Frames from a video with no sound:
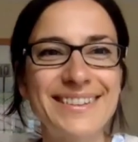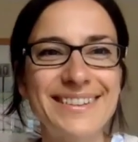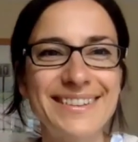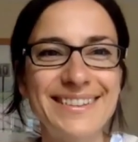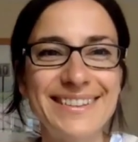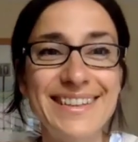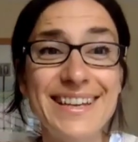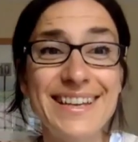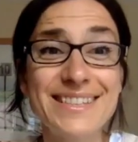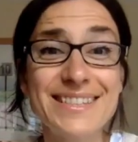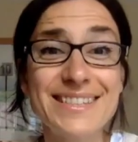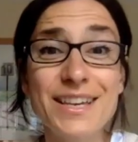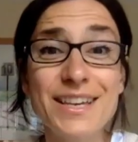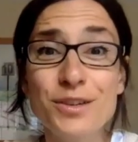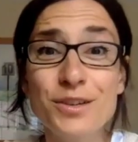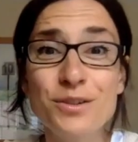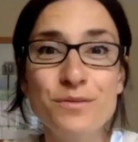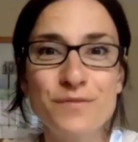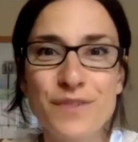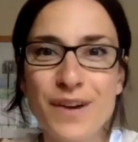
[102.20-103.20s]
Yes, thank
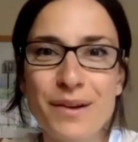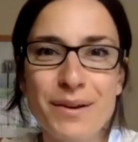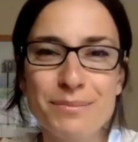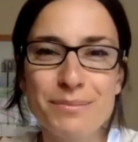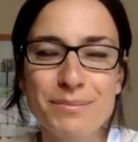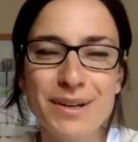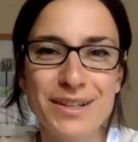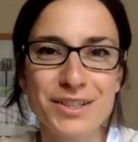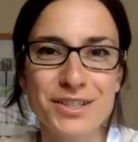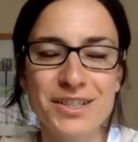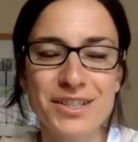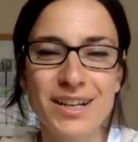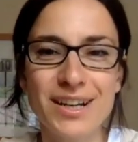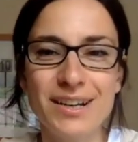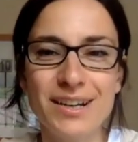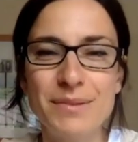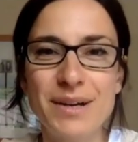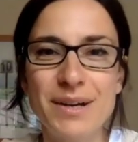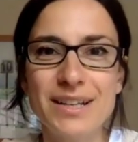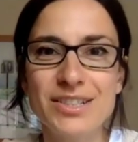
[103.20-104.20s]
you very much.
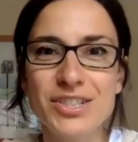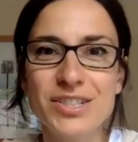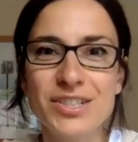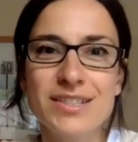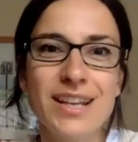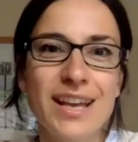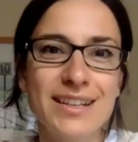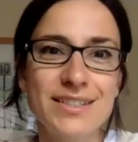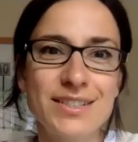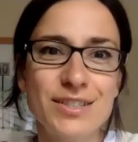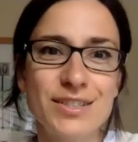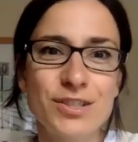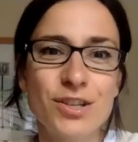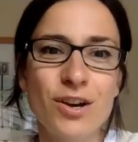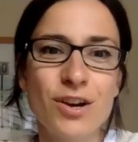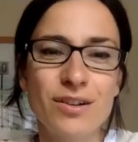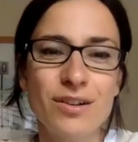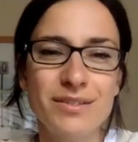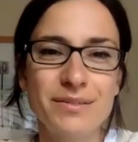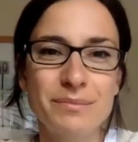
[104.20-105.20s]
I'd just like to
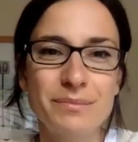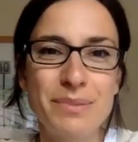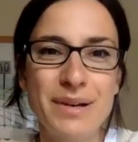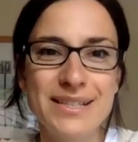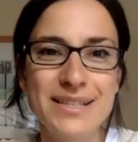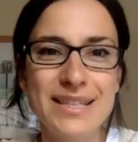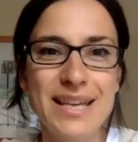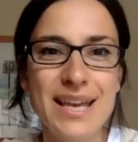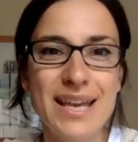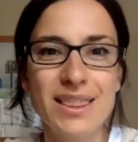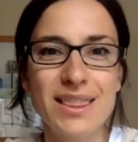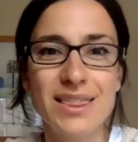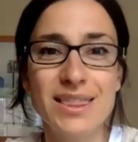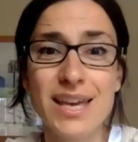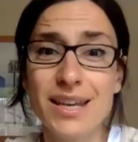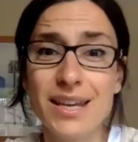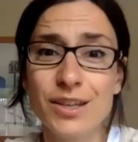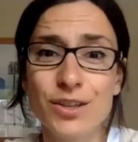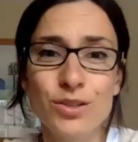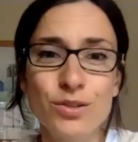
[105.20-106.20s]
start by saying
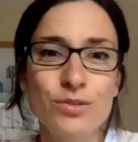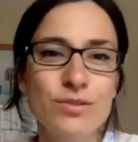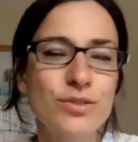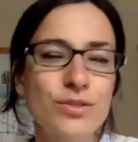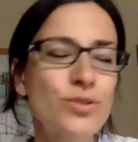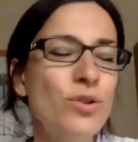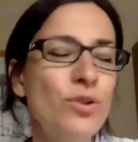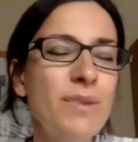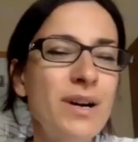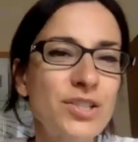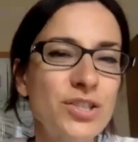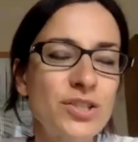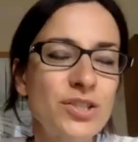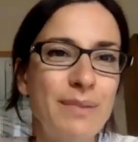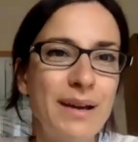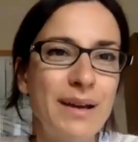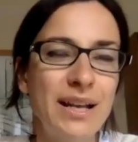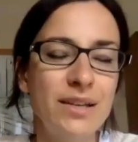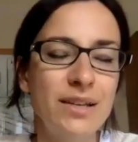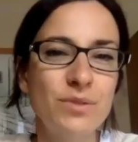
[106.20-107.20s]
thank you so much to
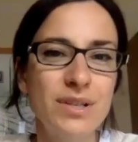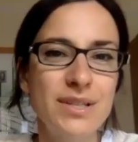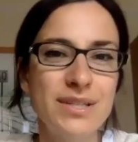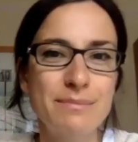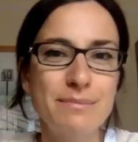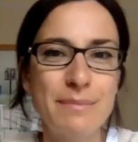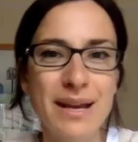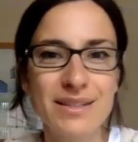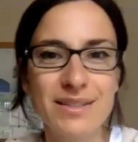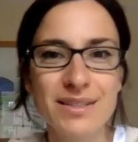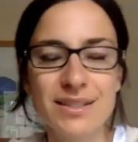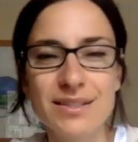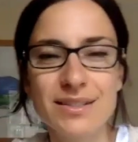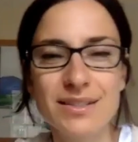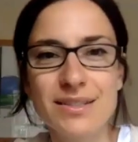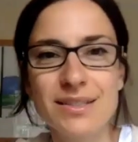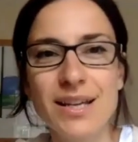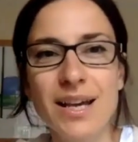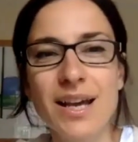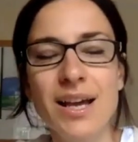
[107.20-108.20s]
Bilingualism
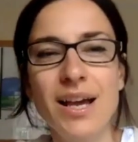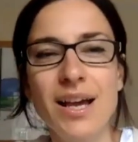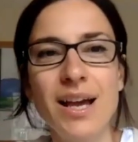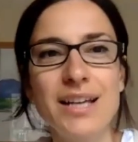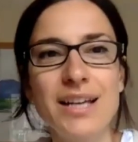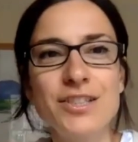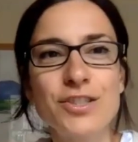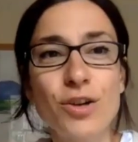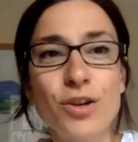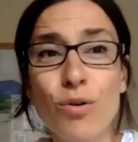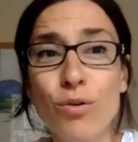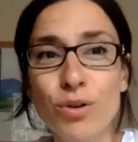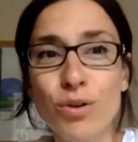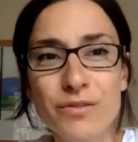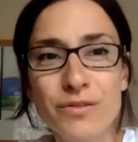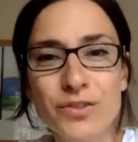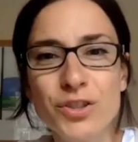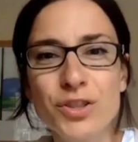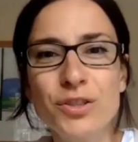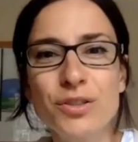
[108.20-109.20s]
Matters and to all
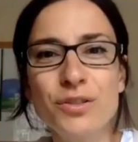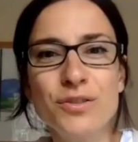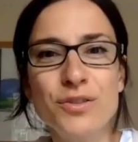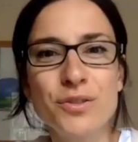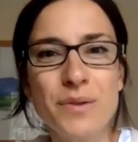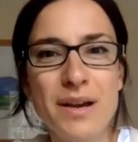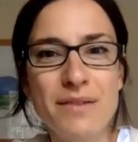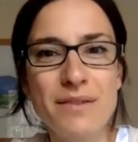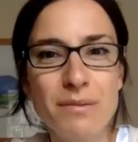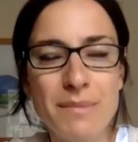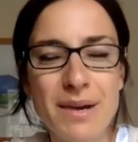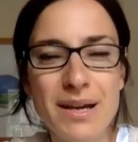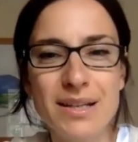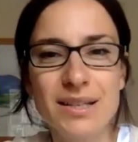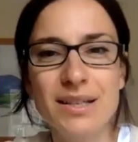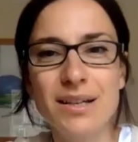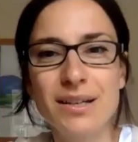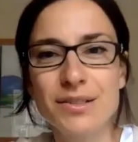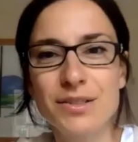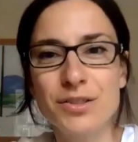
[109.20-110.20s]
of you, to Eva
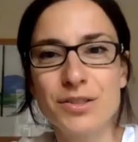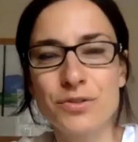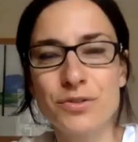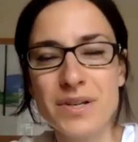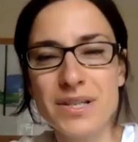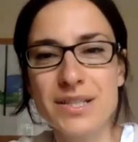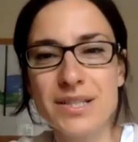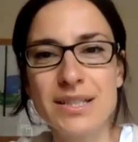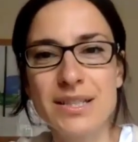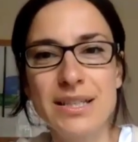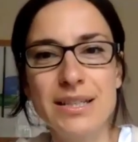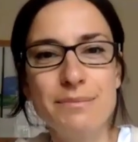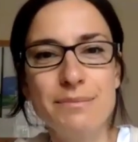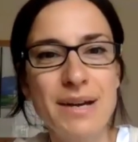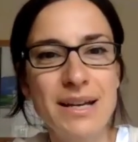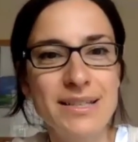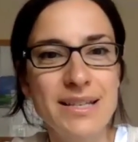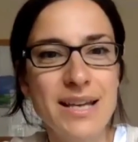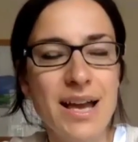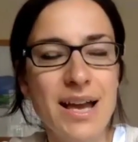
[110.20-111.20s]
Maria, to Christy,
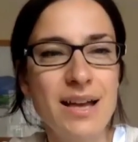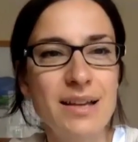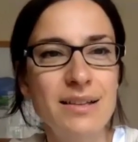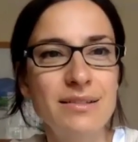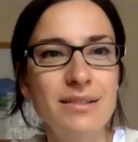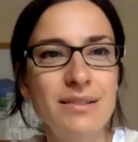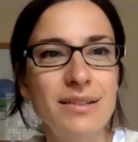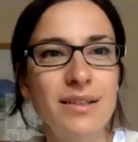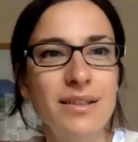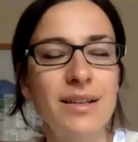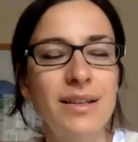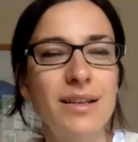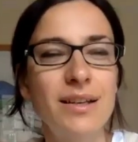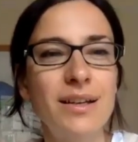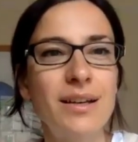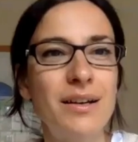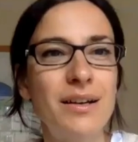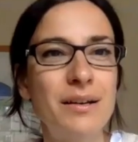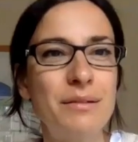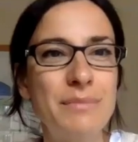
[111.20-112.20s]
Marianne,
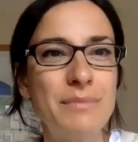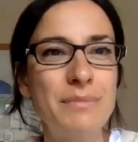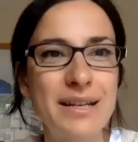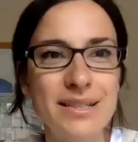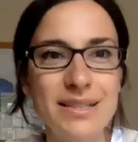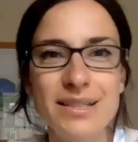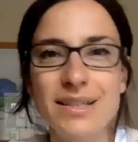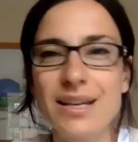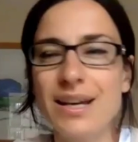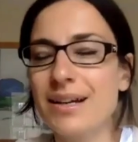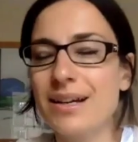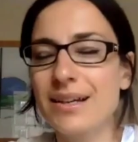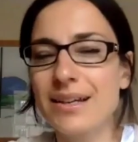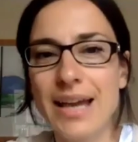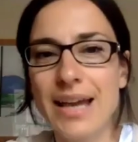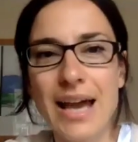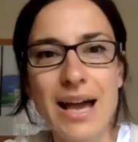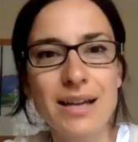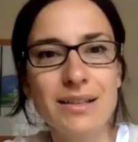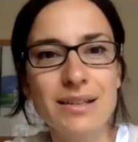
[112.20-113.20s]
Maria,
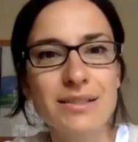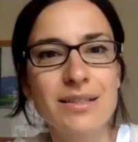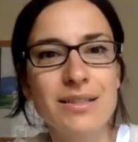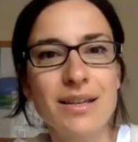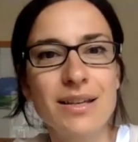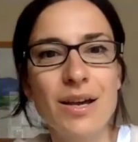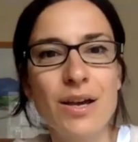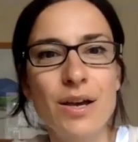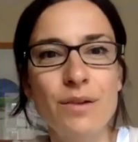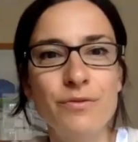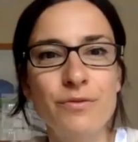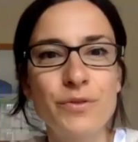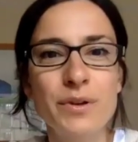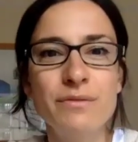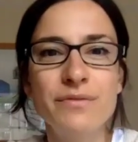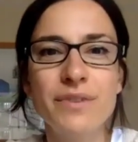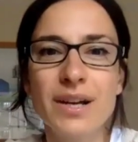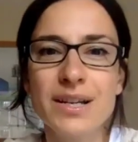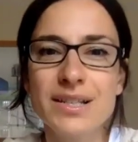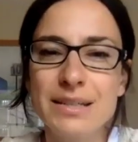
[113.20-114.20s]
Kat, for
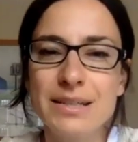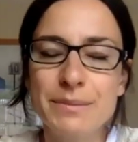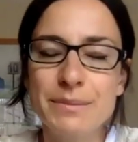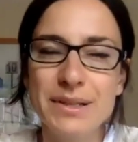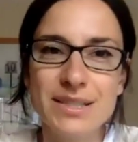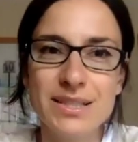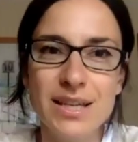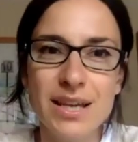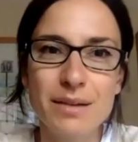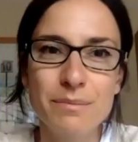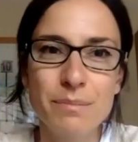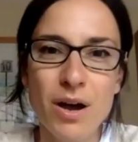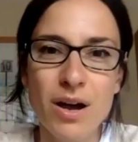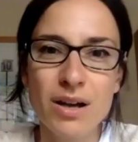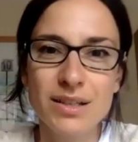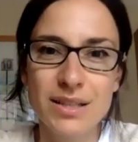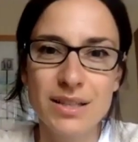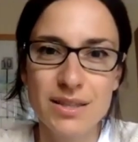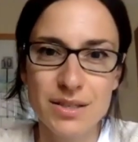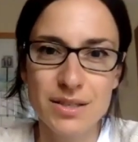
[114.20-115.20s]
inviting me to take
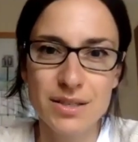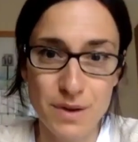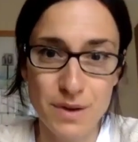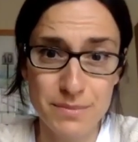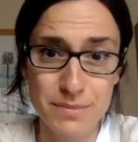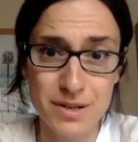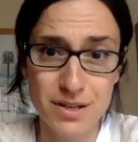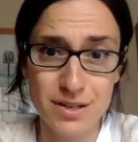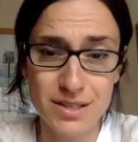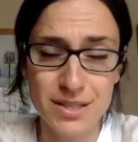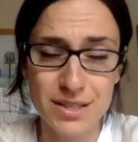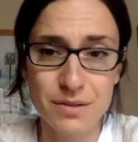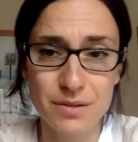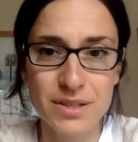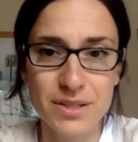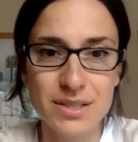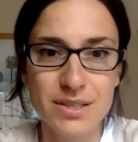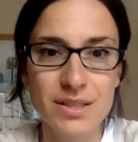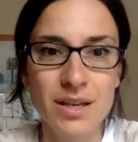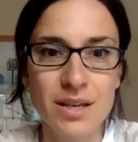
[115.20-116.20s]
part in this webinar
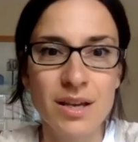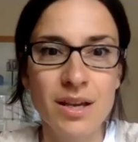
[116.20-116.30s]
series.